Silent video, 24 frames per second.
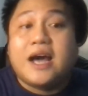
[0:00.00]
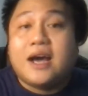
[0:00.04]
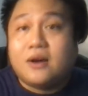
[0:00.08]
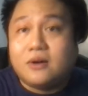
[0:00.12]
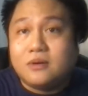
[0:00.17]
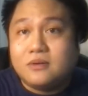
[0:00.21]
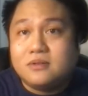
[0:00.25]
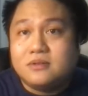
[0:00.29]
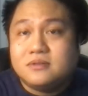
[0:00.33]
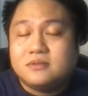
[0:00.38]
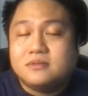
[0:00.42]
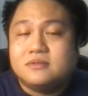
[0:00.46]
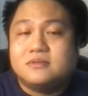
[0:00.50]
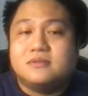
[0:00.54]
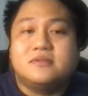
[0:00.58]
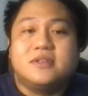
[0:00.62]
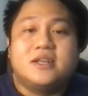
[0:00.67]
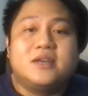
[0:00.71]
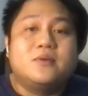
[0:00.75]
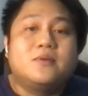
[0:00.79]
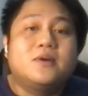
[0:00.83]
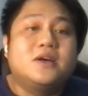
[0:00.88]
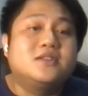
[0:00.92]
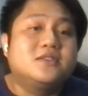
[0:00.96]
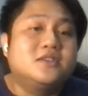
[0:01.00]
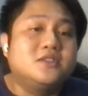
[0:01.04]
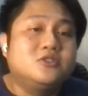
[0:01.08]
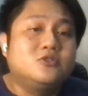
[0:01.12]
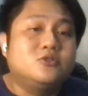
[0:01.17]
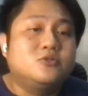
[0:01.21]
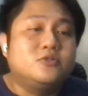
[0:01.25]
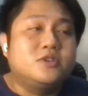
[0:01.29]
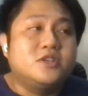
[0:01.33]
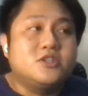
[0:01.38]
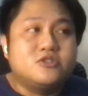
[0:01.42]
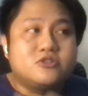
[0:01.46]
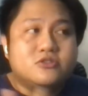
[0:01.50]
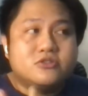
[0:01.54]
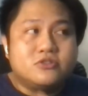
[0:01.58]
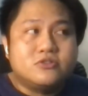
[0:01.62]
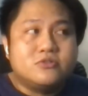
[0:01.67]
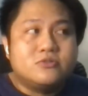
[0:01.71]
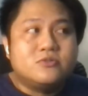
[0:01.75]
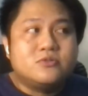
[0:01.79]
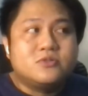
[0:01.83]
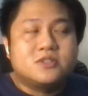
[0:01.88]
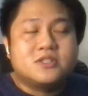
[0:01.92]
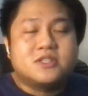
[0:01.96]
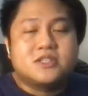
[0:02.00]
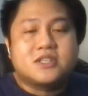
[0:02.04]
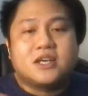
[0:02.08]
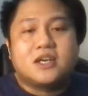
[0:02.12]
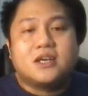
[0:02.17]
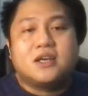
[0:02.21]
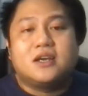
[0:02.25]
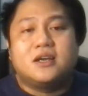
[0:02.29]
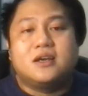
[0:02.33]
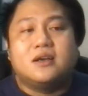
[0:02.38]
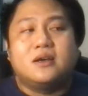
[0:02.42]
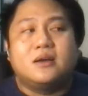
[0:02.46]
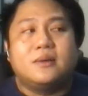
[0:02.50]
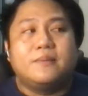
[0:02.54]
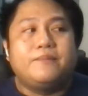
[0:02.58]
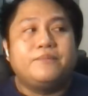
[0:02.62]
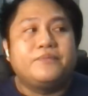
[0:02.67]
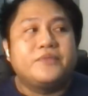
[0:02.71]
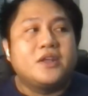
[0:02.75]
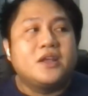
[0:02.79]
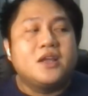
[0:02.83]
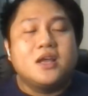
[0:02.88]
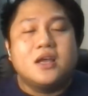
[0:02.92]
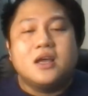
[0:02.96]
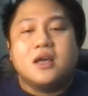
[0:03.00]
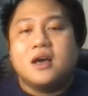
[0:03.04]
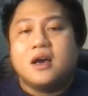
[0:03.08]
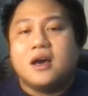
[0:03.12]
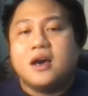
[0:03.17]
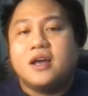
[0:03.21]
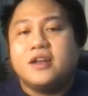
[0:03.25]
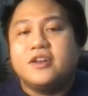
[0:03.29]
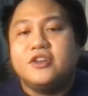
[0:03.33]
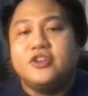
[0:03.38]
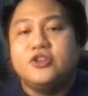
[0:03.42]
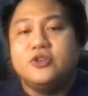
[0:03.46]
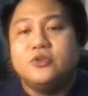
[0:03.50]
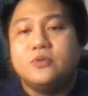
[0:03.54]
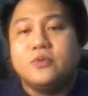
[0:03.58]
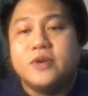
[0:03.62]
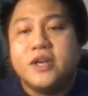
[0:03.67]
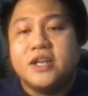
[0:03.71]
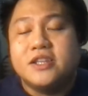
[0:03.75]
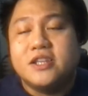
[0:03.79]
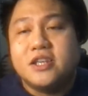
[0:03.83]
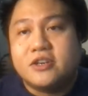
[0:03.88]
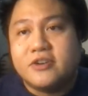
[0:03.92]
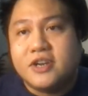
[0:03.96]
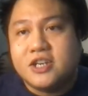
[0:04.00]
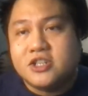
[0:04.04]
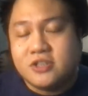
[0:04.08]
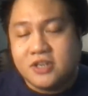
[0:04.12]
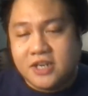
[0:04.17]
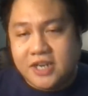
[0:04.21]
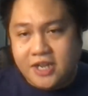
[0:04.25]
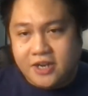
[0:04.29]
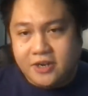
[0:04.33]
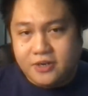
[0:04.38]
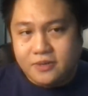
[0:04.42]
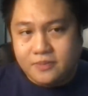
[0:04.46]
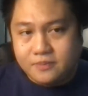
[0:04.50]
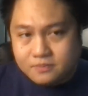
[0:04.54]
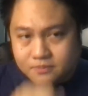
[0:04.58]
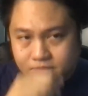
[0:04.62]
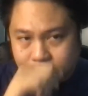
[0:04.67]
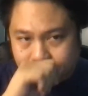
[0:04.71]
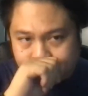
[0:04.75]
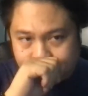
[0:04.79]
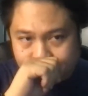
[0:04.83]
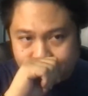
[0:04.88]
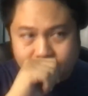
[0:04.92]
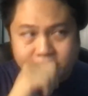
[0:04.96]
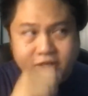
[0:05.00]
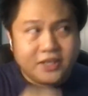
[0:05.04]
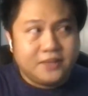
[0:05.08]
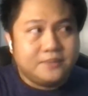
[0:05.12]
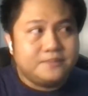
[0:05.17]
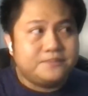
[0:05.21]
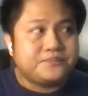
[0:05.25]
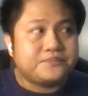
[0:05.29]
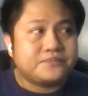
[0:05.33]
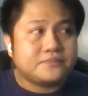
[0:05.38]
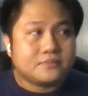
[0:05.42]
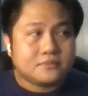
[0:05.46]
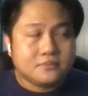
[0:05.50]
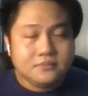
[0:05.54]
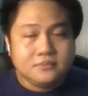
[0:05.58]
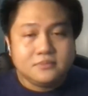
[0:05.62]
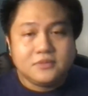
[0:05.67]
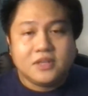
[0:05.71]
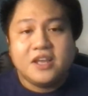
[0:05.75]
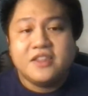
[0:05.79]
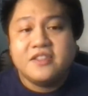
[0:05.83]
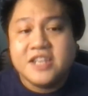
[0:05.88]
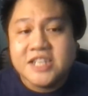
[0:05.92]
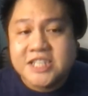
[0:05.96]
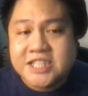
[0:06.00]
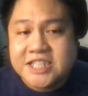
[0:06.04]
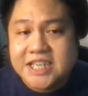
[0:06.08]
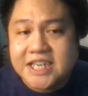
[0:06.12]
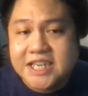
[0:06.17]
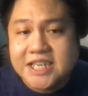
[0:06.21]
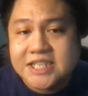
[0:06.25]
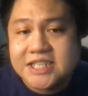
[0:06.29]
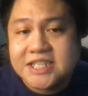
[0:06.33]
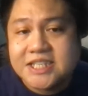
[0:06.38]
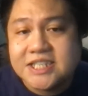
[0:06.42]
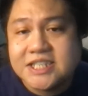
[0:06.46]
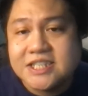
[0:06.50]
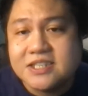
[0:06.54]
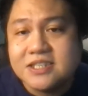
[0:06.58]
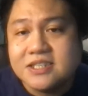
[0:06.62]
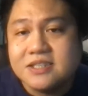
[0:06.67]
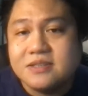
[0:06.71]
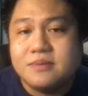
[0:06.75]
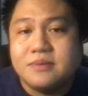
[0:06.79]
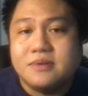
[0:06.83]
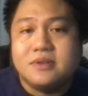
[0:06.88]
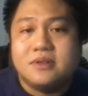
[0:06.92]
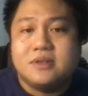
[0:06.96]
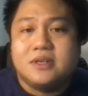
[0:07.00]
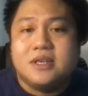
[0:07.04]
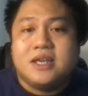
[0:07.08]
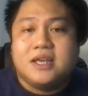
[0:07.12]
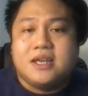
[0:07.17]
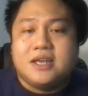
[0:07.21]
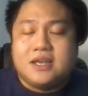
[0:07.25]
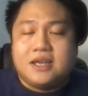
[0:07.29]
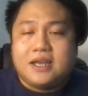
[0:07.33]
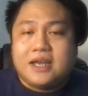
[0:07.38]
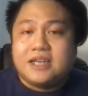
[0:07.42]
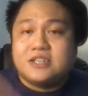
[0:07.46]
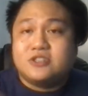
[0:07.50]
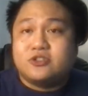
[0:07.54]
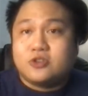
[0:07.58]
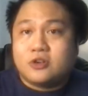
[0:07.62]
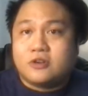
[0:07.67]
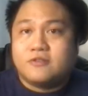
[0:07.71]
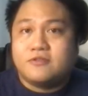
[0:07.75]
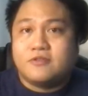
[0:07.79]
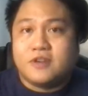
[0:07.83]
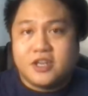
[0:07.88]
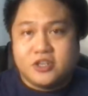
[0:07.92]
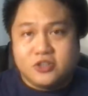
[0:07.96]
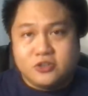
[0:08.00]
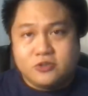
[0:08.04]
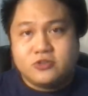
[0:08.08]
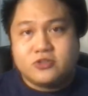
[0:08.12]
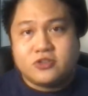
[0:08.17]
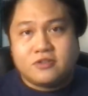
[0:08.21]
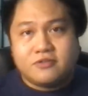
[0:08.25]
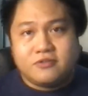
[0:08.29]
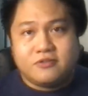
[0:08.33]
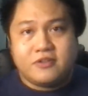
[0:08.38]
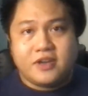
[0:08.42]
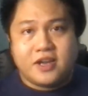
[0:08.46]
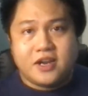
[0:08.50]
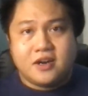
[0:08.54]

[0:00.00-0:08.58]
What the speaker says: So how? They wanted to introduce a new integration layer. Sorry, this is a new